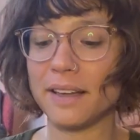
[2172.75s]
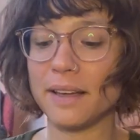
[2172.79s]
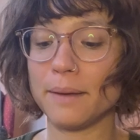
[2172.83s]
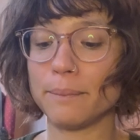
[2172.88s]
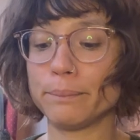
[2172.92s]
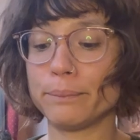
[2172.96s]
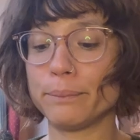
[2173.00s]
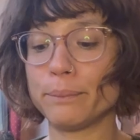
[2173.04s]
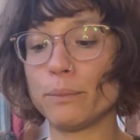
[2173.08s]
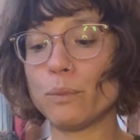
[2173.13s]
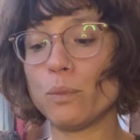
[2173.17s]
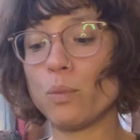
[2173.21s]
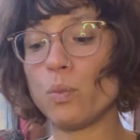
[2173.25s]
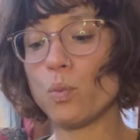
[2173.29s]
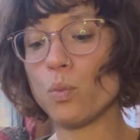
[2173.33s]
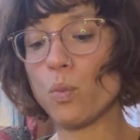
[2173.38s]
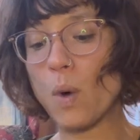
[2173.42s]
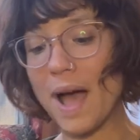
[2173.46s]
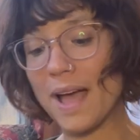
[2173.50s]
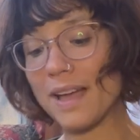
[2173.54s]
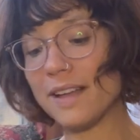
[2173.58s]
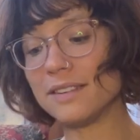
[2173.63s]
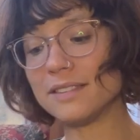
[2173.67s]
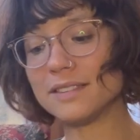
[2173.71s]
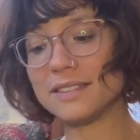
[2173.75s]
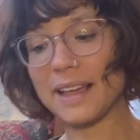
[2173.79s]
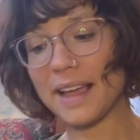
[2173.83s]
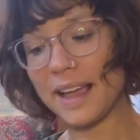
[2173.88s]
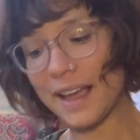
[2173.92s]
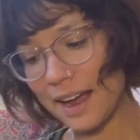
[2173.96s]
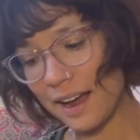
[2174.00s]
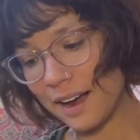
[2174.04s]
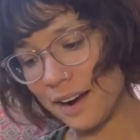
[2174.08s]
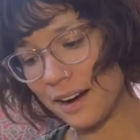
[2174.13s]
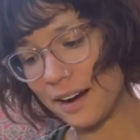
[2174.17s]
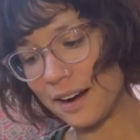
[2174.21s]
a wild
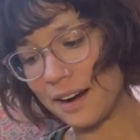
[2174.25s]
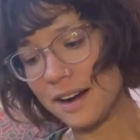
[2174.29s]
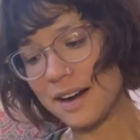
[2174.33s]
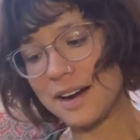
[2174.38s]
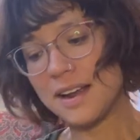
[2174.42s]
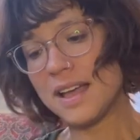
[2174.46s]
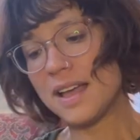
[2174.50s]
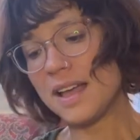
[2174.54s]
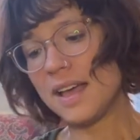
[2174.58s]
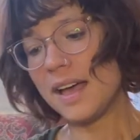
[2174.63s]
hair